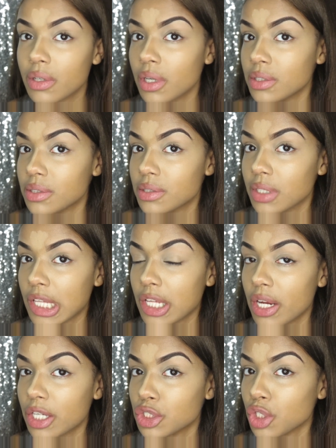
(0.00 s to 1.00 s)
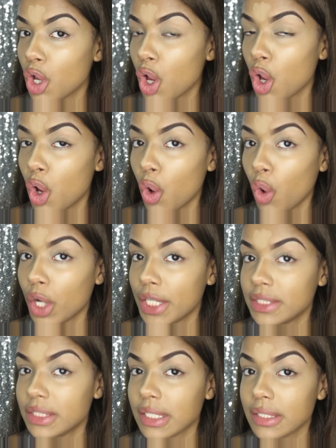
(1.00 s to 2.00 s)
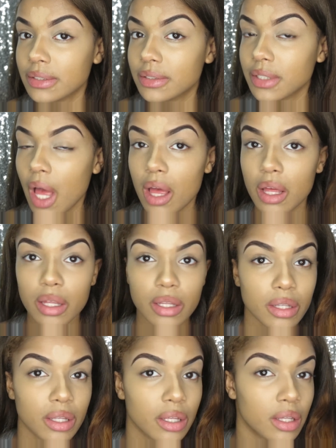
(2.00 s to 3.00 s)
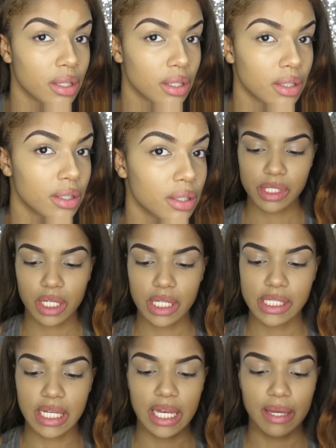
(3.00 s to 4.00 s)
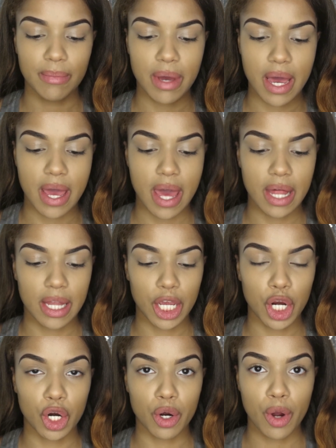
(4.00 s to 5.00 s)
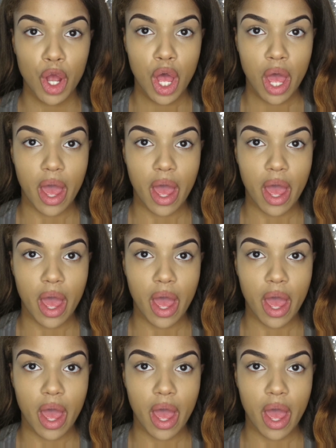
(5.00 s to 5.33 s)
Concealer is gorgeous. I'm just gonna take my L.a Girl